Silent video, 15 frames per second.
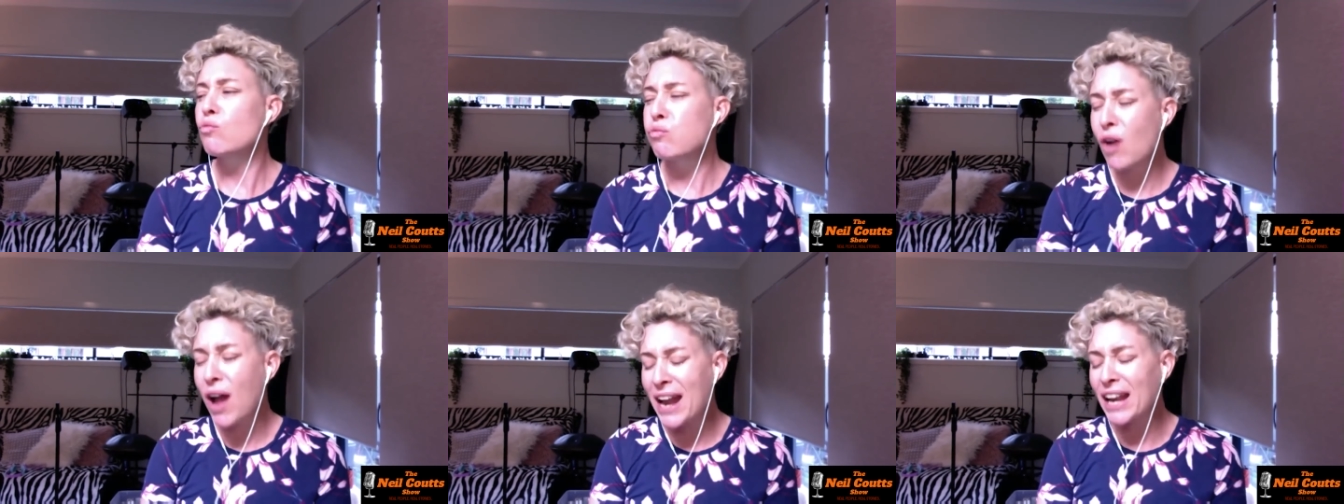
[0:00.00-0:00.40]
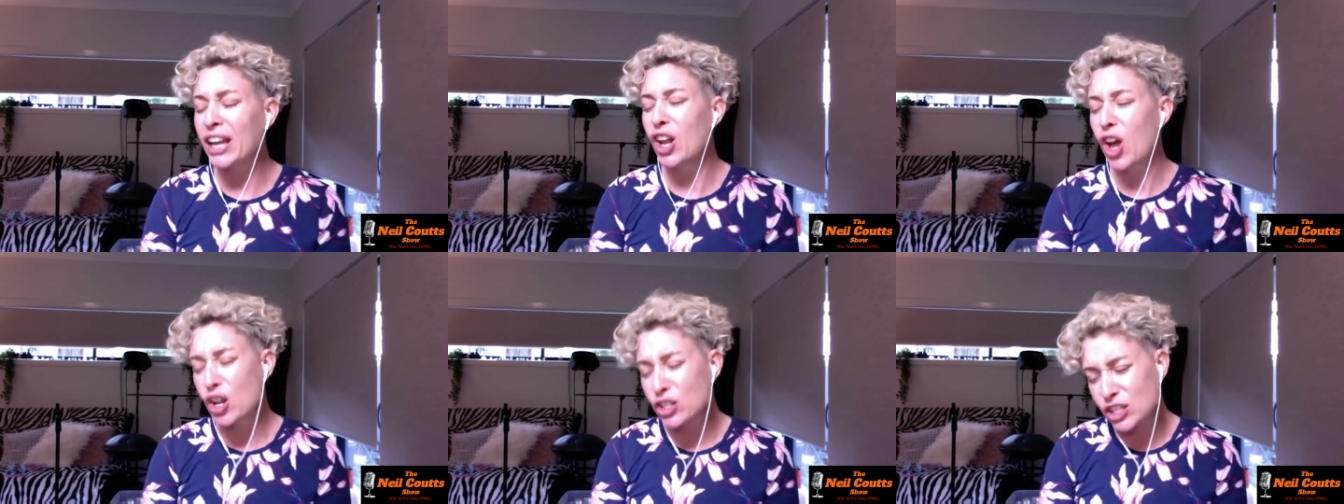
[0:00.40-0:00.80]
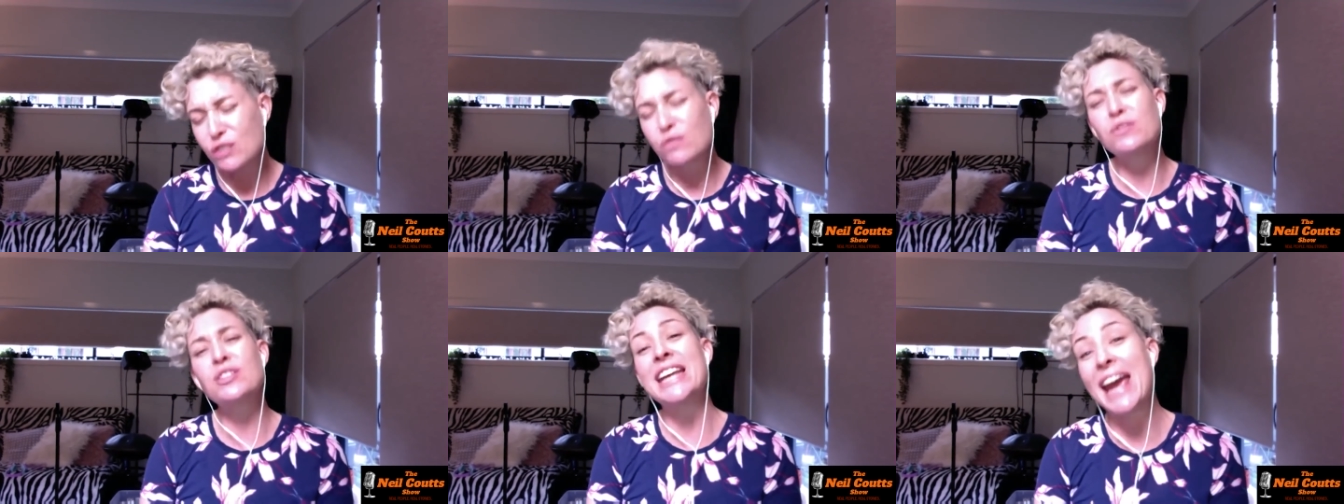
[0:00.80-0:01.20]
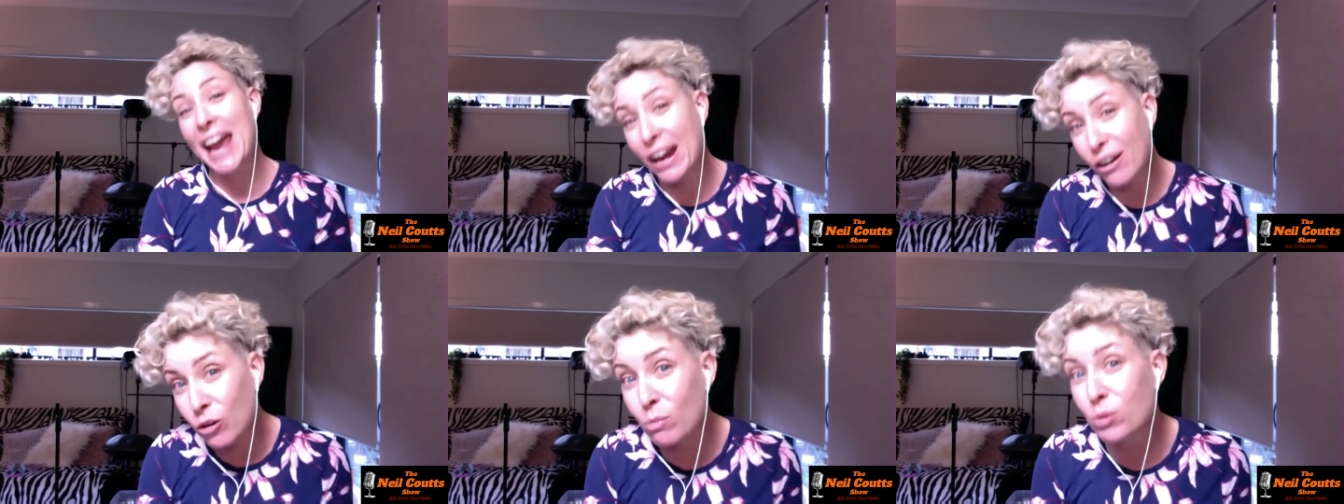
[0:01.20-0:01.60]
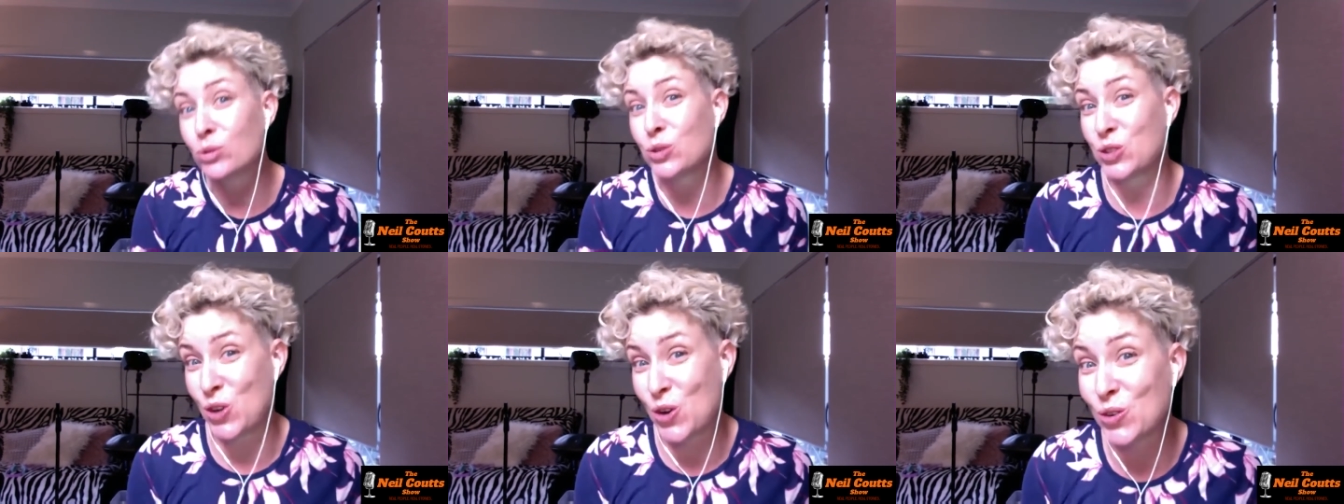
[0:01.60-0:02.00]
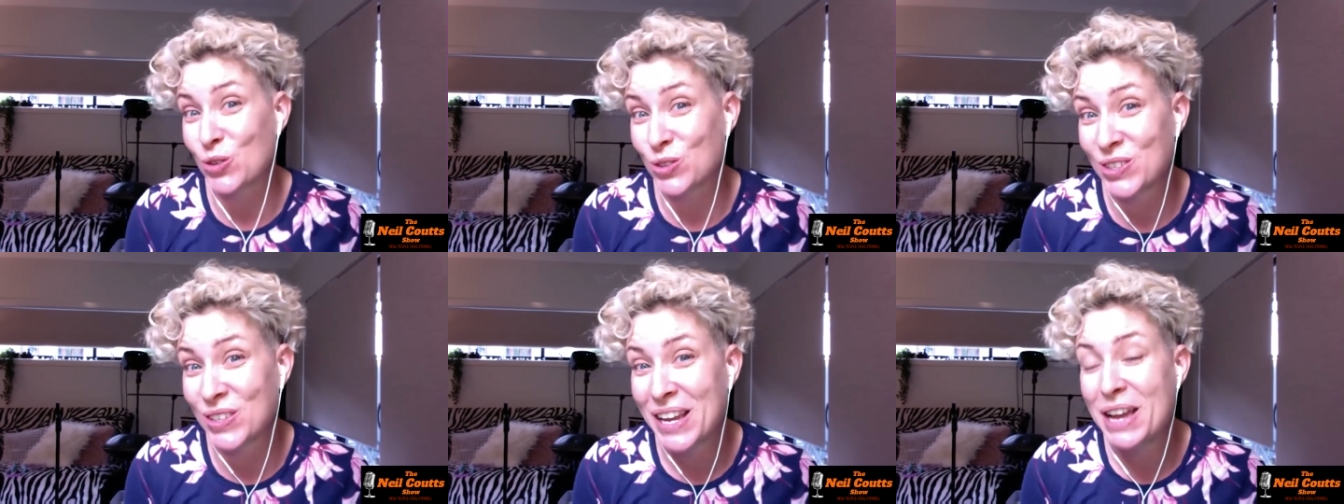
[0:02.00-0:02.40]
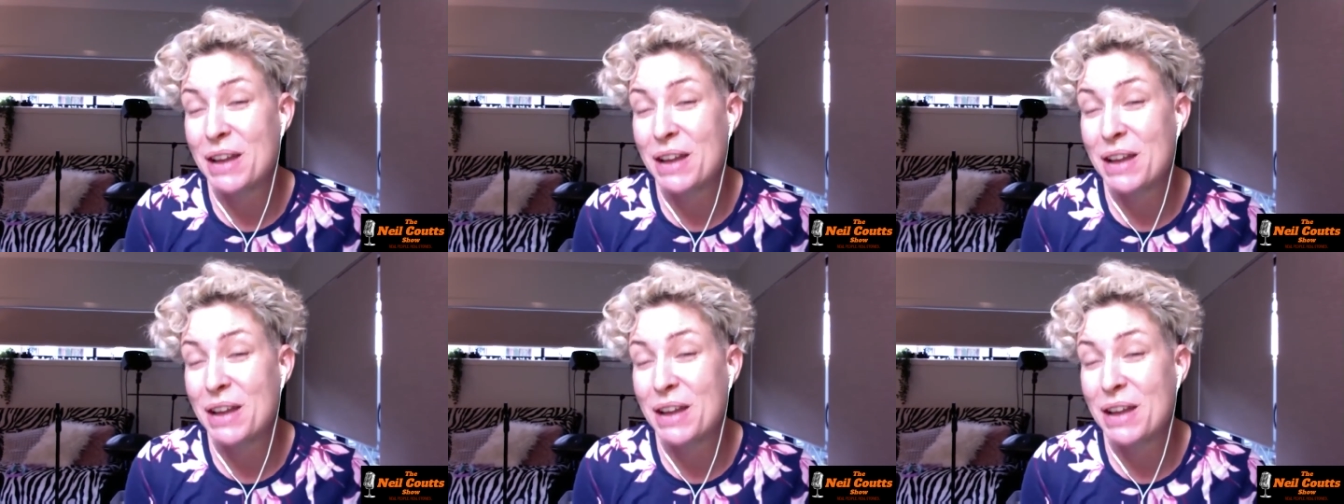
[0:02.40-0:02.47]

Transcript: Write lots of terrible songs